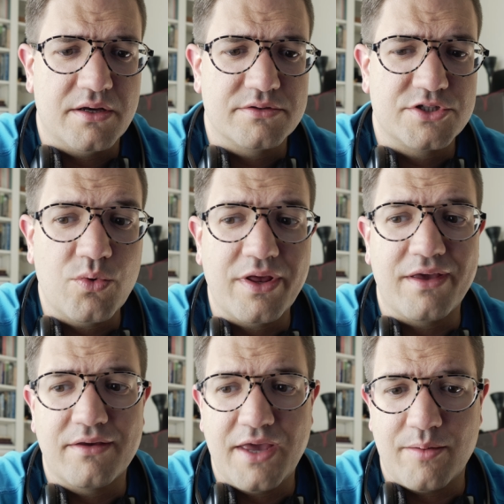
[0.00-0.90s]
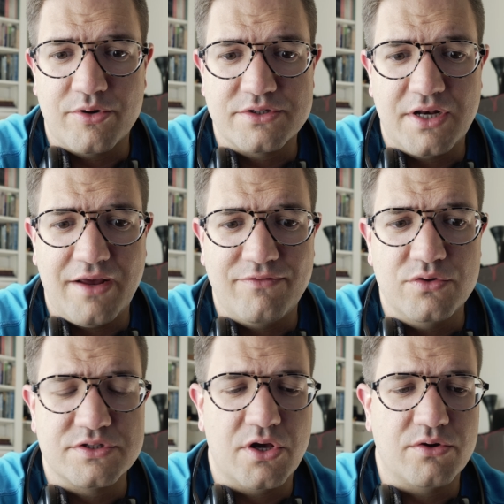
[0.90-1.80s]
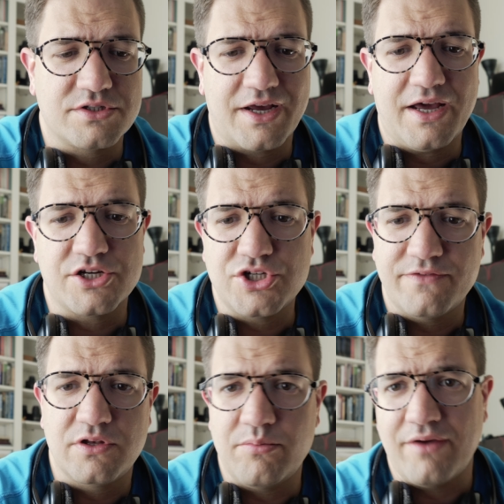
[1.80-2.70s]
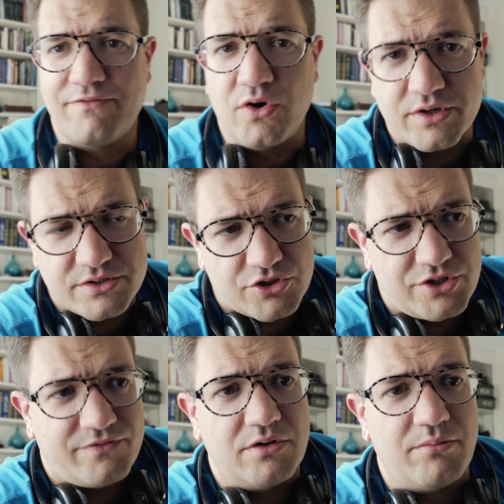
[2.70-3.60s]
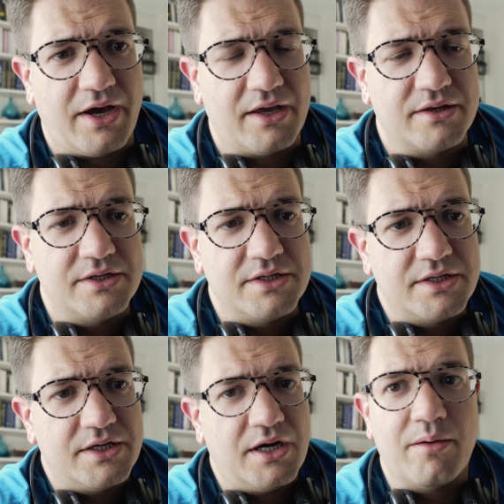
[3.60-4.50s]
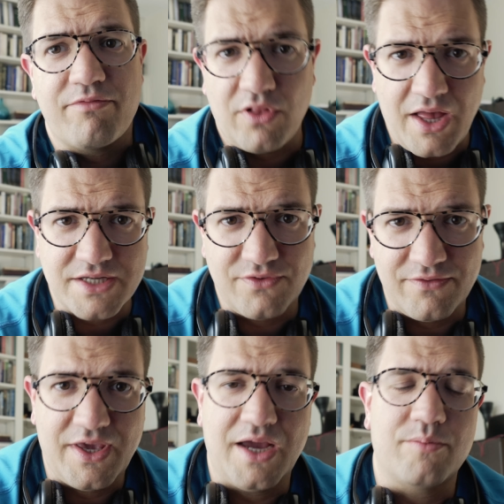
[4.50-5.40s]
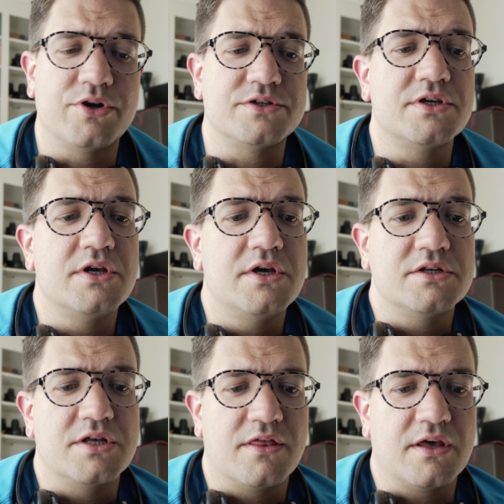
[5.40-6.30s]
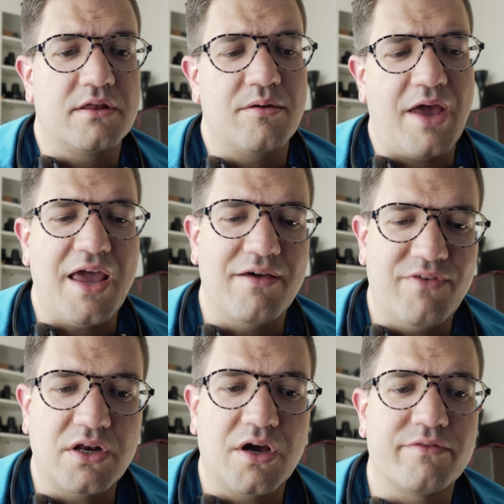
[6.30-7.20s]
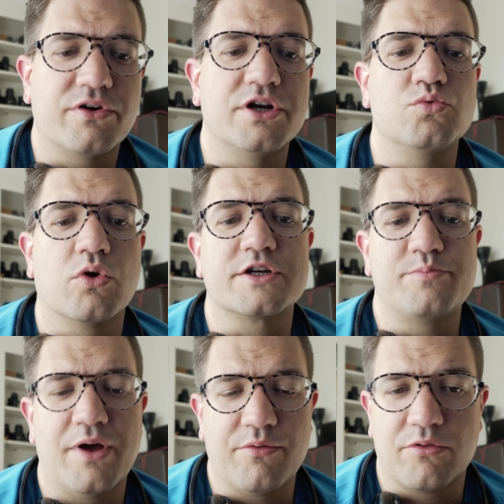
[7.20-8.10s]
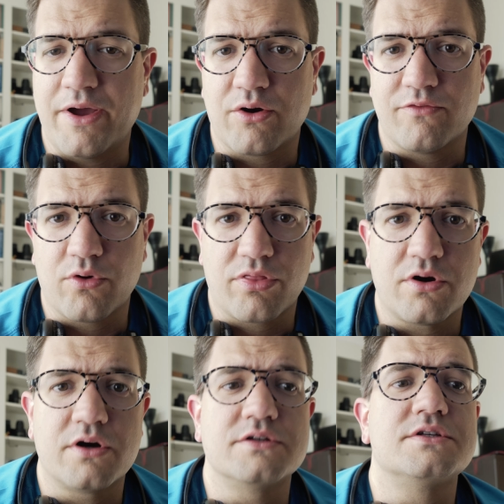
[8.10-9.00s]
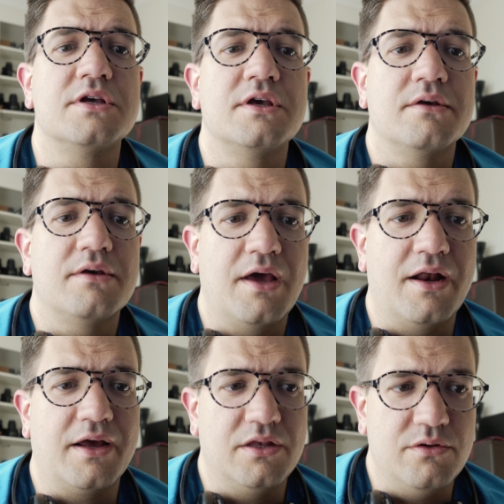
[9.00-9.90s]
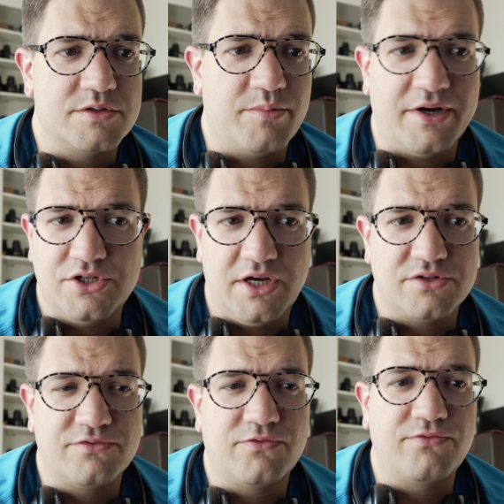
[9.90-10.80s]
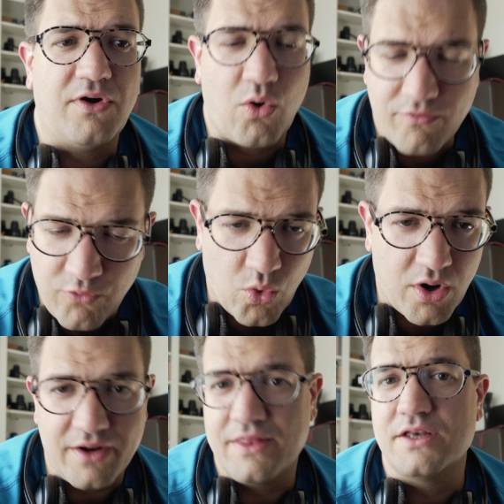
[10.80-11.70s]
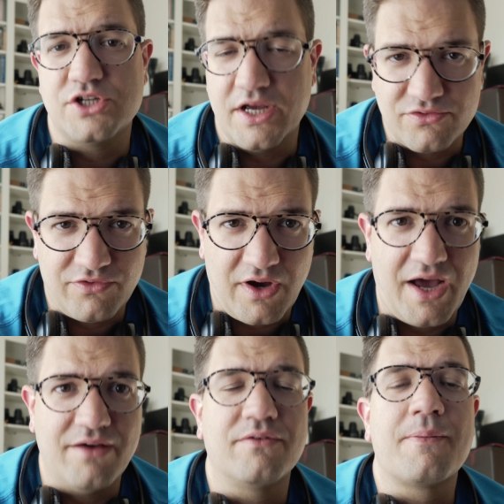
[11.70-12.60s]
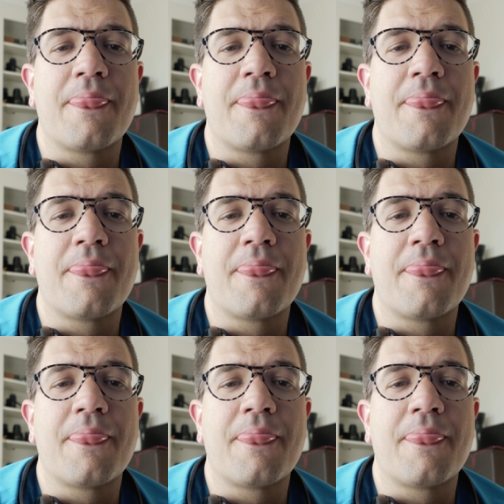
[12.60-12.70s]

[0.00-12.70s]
Sony cameras, and I've used those, and I kind of shifted my focus, or shifted my philosophy of cameras to think that, hey, event coverage works better with micro four thirds, and I can use my GH4 and then GH5,